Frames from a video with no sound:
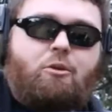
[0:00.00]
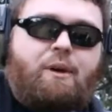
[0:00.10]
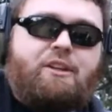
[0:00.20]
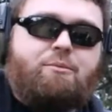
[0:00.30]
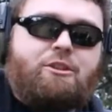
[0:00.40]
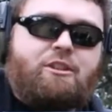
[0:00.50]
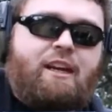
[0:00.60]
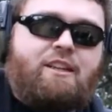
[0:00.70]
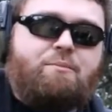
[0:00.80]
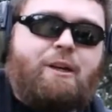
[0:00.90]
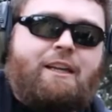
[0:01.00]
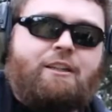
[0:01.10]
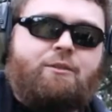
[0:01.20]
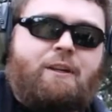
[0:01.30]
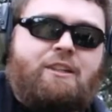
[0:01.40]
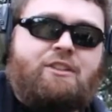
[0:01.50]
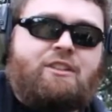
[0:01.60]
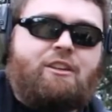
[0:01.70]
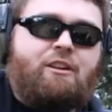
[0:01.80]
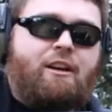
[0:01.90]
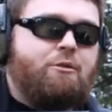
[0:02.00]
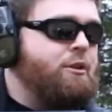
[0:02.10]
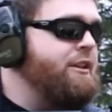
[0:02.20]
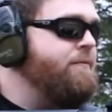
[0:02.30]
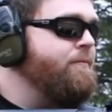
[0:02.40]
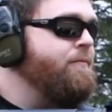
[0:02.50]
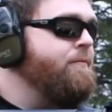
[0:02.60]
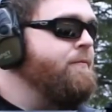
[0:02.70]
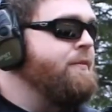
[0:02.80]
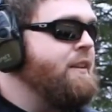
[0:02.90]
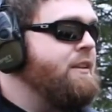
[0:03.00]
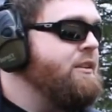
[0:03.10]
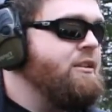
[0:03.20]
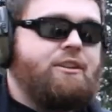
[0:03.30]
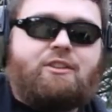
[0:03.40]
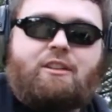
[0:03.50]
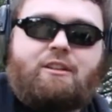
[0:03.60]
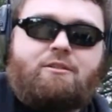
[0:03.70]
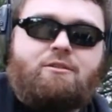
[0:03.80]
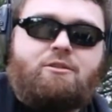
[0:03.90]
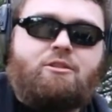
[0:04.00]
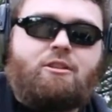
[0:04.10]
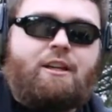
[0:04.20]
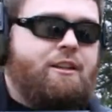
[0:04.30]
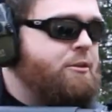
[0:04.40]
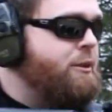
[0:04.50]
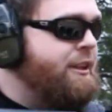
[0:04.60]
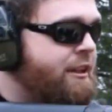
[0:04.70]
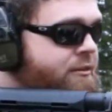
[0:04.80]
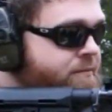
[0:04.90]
quite as much gas back in the face as I thought I would. So let's try another one here.